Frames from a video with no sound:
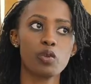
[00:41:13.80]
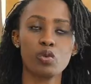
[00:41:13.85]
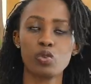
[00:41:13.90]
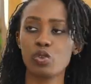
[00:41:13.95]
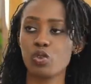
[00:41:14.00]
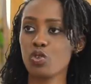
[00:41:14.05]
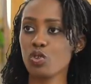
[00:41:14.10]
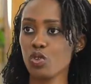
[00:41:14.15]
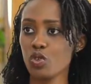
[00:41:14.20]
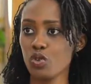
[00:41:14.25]
could
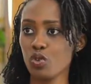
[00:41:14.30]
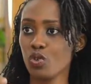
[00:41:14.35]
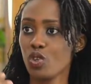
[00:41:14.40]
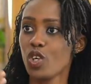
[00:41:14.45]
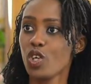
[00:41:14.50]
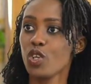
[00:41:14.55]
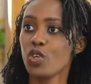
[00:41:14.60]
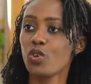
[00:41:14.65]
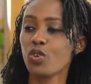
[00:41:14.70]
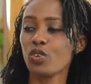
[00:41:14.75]
also do,
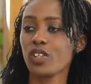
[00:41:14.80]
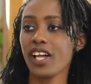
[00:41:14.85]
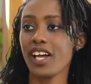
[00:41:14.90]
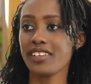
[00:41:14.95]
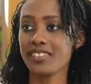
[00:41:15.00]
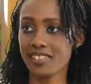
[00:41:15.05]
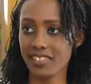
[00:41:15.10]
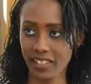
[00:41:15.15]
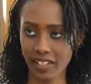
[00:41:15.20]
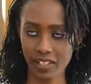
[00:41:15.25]
you could
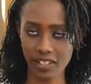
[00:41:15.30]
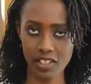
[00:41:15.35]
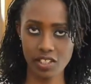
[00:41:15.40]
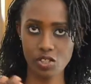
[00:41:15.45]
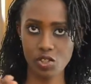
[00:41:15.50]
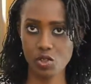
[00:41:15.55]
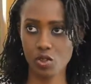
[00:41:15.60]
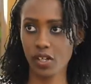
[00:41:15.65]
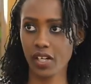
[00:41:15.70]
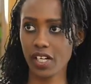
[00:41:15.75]
ask the
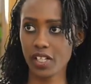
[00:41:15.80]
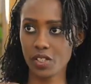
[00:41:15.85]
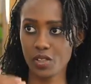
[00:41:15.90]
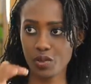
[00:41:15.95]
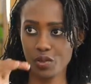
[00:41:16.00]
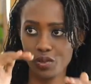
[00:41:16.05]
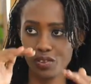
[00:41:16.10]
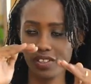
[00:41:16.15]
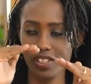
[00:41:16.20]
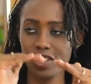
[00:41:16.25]
insurer
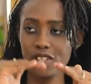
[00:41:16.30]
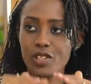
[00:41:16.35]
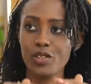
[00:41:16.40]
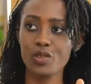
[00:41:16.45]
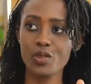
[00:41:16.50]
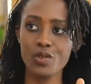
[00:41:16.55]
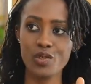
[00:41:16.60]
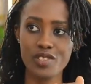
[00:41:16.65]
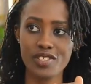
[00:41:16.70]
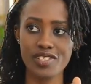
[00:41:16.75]
to
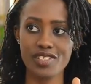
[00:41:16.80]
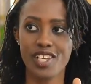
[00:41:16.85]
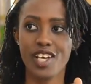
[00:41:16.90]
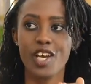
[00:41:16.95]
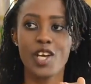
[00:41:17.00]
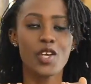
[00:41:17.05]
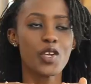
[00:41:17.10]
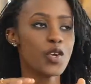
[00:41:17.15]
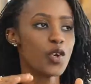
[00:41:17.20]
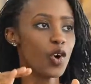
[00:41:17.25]
reduce
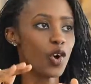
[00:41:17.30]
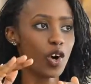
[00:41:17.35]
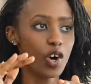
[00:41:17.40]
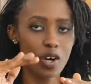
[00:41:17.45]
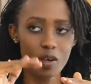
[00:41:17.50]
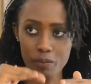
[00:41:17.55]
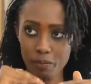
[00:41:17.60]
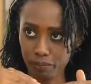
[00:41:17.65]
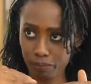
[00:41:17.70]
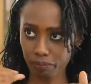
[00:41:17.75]

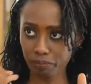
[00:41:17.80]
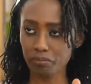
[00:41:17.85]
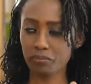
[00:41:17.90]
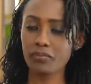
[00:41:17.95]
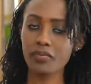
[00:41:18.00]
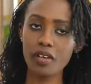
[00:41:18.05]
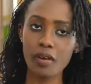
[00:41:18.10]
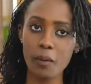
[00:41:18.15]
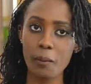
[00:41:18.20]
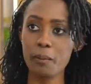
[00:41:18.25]
your
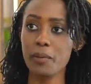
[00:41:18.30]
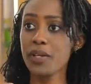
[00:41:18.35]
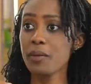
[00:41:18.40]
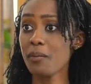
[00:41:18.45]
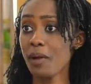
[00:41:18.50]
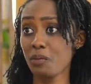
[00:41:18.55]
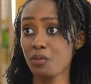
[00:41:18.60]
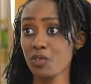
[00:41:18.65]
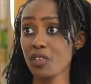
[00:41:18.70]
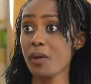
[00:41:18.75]

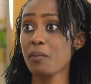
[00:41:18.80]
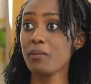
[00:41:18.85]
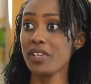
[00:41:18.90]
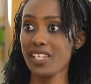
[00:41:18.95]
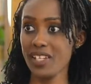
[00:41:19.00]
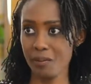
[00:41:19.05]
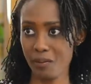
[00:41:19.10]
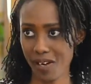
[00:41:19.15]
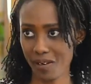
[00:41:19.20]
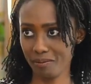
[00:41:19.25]
premium to the
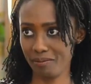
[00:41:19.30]
minimum.